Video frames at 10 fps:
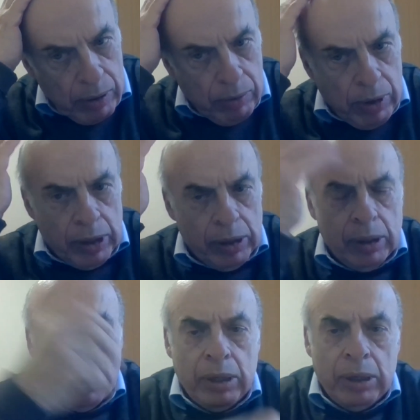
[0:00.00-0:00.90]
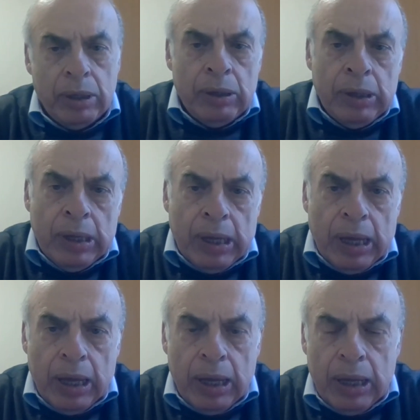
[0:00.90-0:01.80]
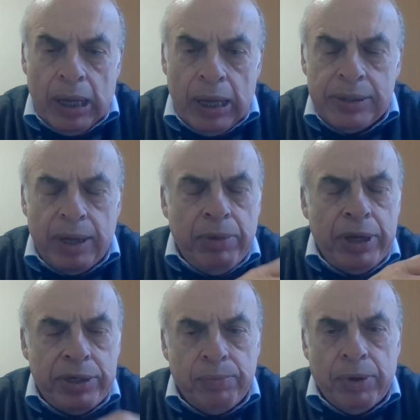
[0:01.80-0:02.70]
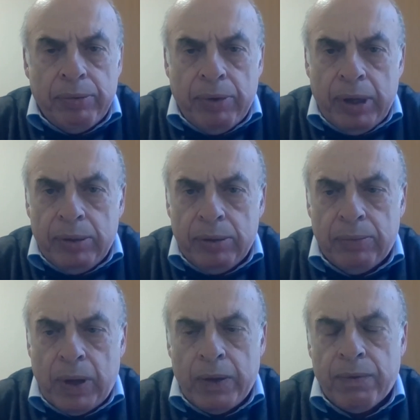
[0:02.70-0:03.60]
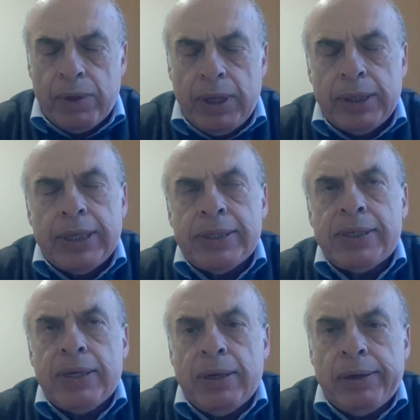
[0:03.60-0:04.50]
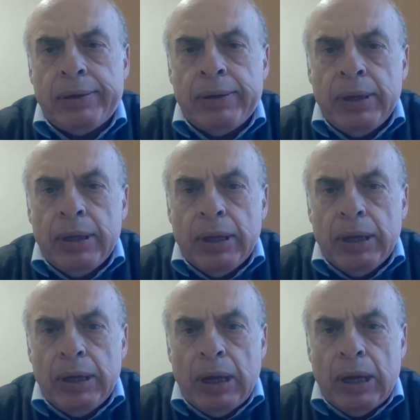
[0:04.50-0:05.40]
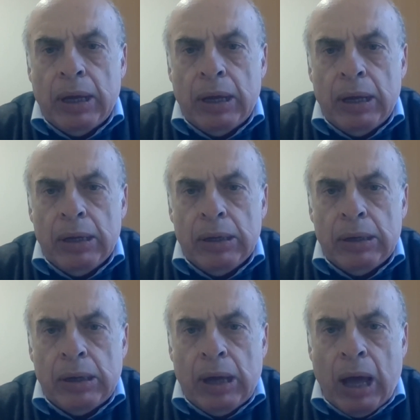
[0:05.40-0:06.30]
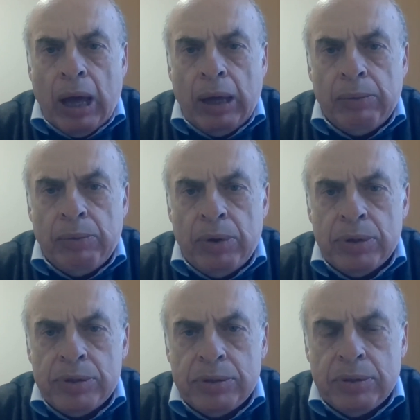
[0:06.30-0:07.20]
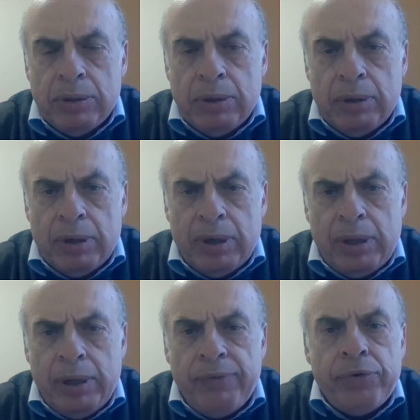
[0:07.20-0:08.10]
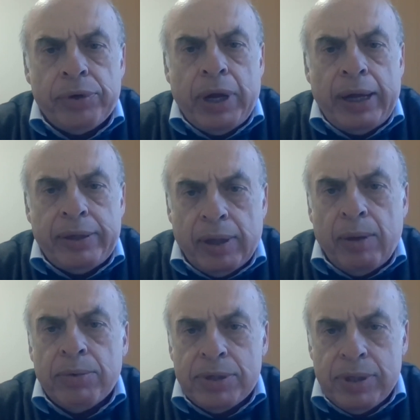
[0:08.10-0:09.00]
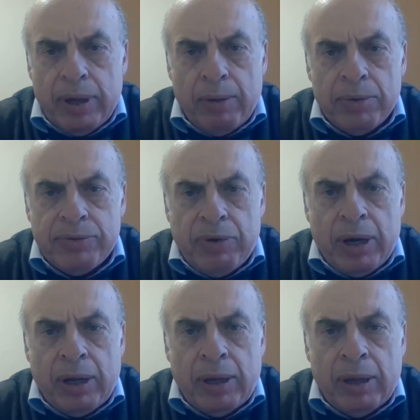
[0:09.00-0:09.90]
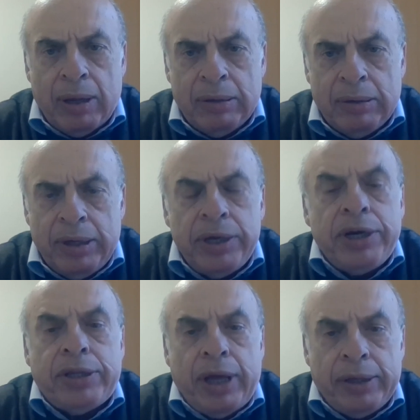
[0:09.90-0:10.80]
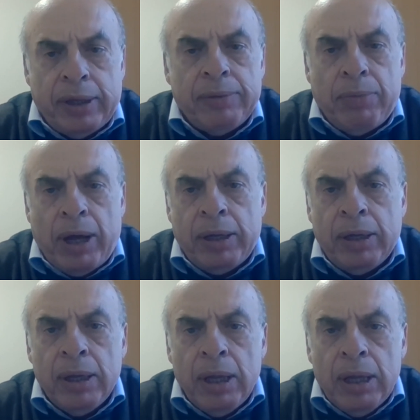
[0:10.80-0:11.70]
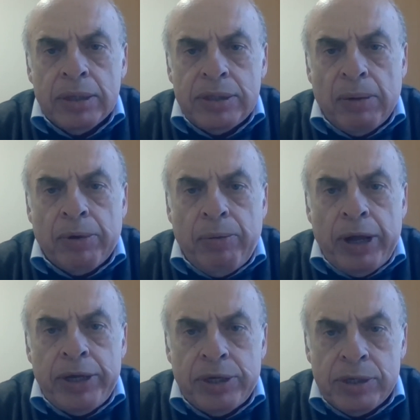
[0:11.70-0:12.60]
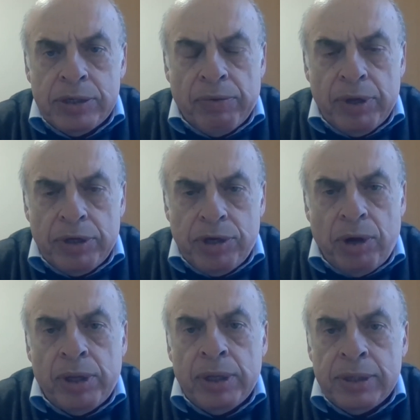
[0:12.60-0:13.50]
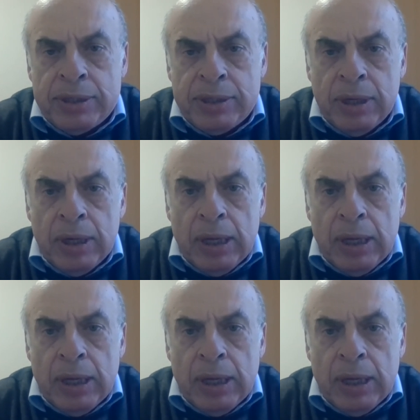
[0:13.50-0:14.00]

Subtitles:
Well, as I mentioned, by the way, in one of the letters, I was really infuriated, I would say. I was very irritated by some questions of the journalists,